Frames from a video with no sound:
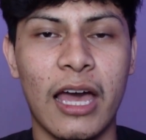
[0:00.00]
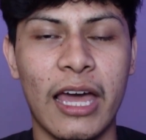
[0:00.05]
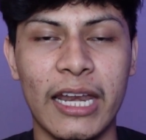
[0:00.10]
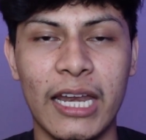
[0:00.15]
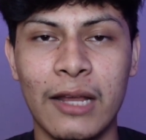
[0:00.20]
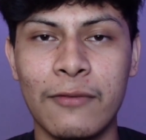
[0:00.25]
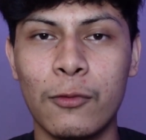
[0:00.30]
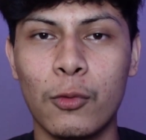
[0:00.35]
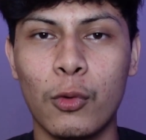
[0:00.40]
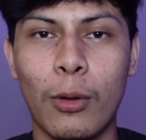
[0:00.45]
I
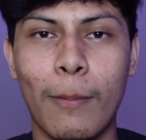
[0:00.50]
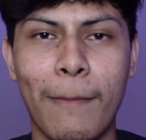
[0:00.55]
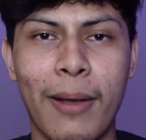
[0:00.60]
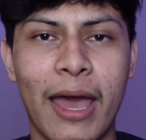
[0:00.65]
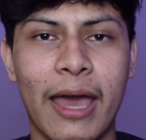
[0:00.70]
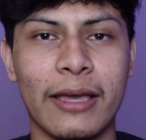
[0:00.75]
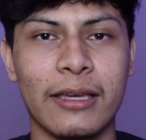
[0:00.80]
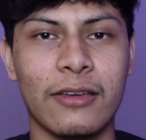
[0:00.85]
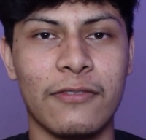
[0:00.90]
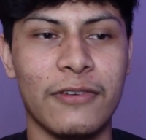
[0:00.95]
never went
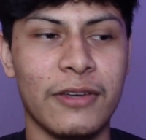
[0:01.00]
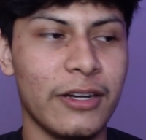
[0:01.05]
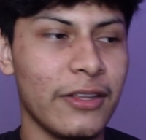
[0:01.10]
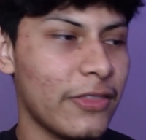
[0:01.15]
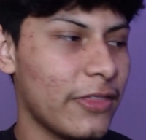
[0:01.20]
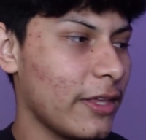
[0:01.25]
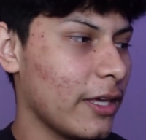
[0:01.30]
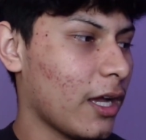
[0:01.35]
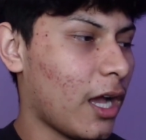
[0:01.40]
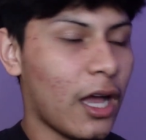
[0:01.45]
back. If
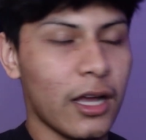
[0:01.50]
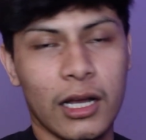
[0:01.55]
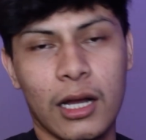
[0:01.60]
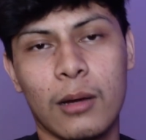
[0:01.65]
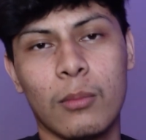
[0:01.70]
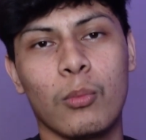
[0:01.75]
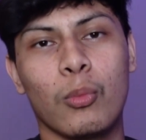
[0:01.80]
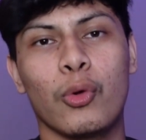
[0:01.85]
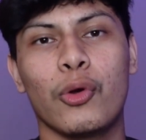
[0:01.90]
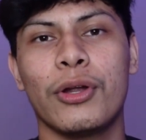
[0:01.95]
anything, I
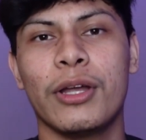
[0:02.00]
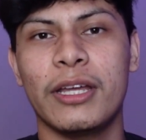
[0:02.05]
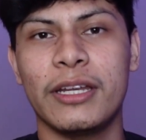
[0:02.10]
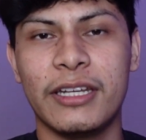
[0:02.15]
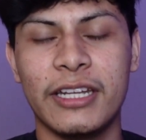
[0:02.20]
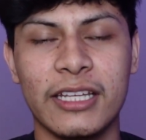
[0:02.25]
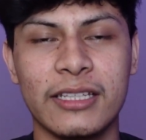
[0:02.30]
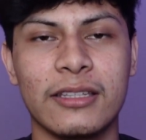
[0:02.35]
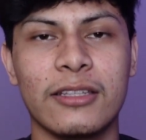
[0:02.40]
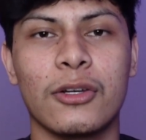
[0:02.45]
got more
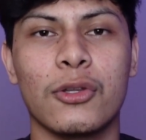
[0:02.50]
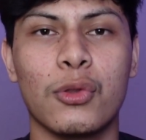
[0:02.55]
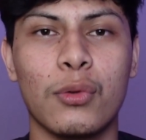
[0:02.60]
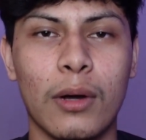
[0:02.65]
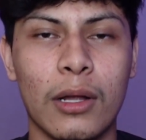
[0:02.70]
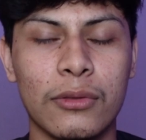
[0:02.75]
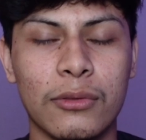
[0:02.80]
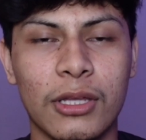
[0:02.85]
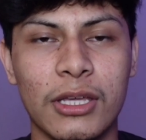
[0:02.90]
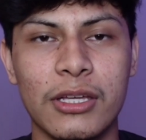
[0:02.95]
addicted
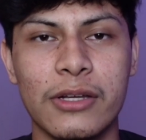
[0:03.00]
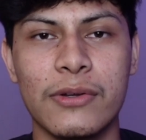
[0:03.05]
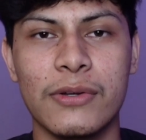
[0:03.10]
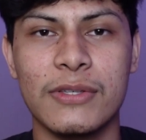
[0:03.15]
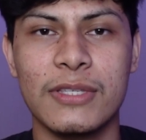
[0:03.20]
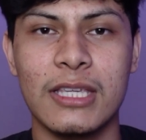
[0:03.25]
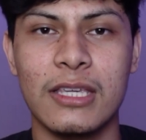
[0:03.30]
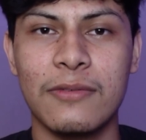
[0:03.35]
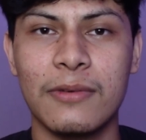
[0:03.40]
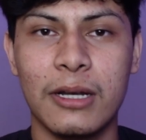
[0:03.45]
throughout the
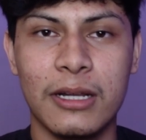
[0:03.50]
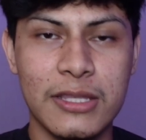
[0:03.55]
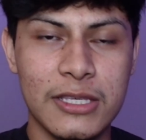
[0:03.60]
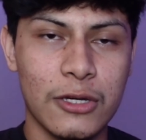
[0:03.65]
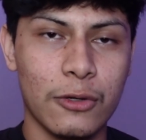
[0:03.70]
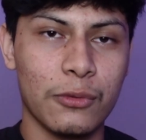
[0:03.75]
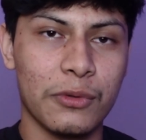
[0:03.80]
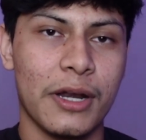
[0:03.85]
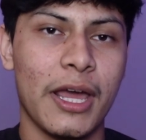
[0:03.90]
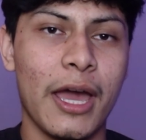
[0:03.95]
years, even
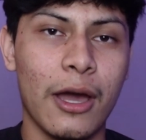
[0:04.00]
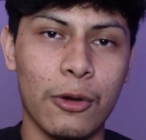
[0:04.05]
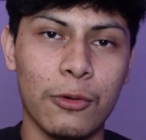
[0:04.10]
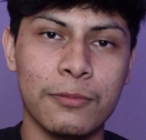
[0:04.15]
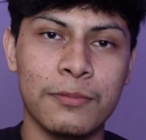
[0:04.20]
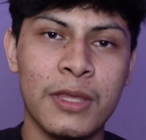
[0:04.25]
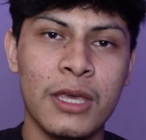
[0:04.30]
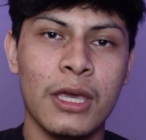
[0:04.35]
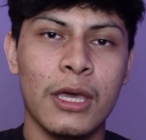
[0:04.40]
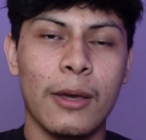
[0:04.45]
until
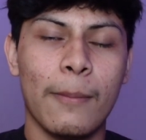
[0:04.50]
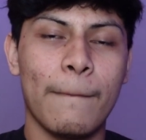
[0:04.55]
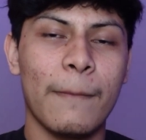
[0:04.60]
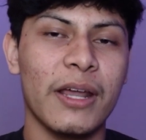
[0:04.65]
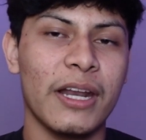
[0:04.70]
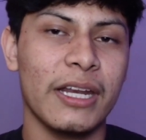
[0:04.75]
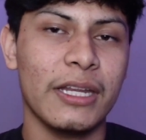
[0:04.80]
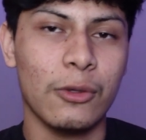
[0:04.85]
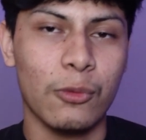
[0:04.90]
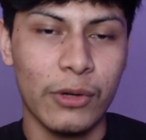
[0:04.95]
now.
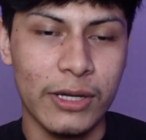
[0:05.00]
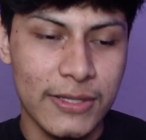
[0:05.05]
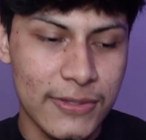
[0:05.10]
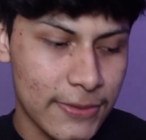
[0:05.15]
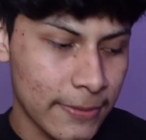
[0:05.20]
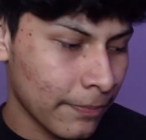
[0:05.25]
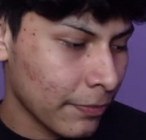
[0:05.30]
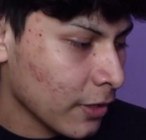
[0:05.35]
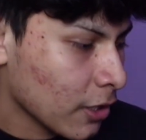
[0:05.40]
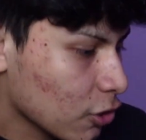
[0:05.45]
But
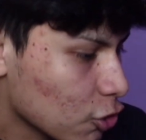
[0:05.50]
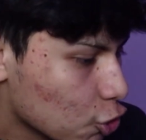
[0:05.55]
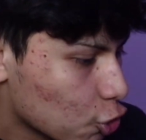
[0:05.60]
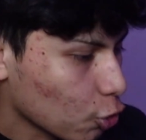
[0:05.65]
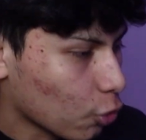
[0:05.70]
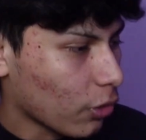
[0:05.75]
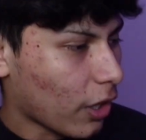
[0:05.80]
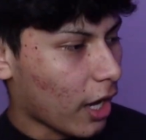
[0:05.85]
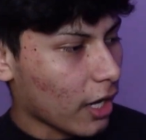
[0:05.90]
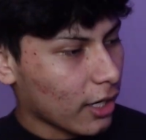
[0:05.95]
anyways,
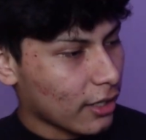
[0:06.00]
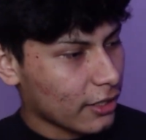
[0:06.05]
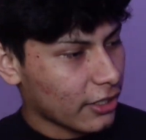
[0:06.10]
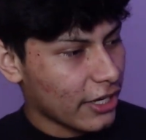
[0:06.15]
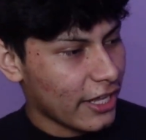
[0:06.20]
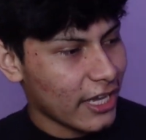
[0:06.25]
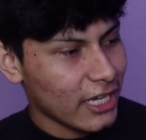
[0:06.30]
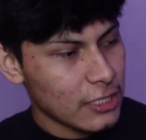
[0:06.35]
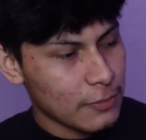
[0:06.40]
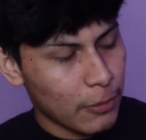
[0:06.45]
so I got an
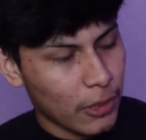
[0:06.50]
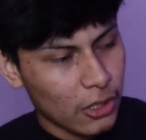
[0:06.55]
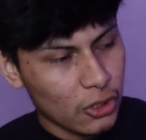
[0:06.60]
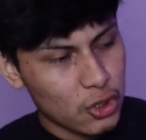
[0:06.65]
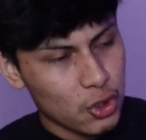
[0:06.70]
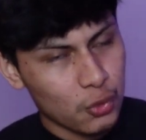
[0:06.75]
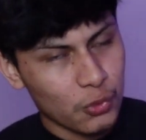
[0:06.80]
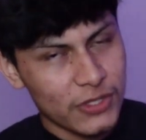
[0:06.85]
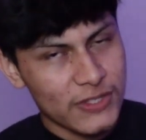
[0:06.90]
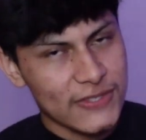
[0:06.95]

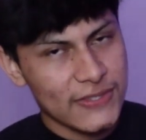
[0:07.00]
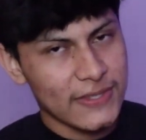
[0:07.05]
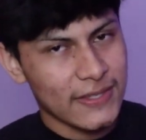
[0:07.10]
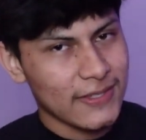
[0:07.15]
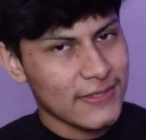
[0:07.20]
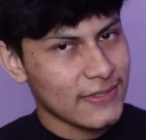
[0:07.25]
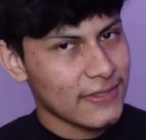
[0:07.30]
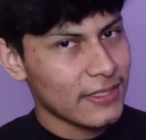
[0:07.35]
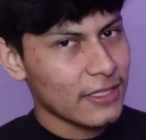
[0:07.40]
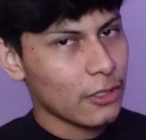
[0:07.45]
Xbox
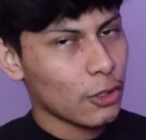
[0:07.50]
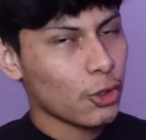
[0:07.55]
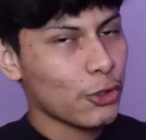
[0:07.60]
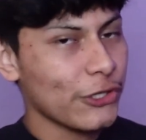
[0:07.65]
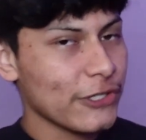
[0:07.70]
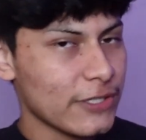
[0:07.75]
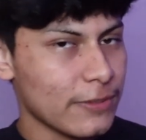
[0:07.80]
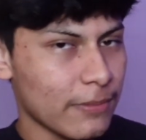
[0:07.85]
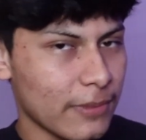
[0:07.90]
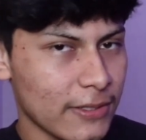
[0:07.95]
360
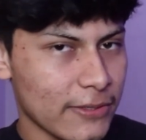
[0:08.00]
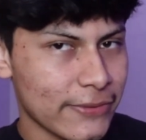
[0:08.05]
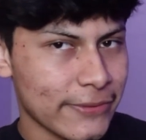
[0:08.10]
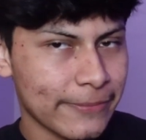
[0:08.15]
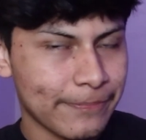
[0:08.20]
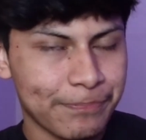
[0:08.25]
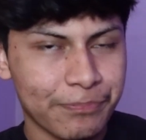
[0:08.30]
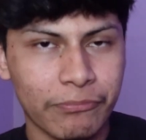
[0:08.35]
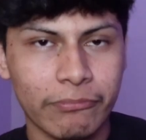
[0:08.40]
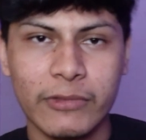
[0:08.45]
Christmas.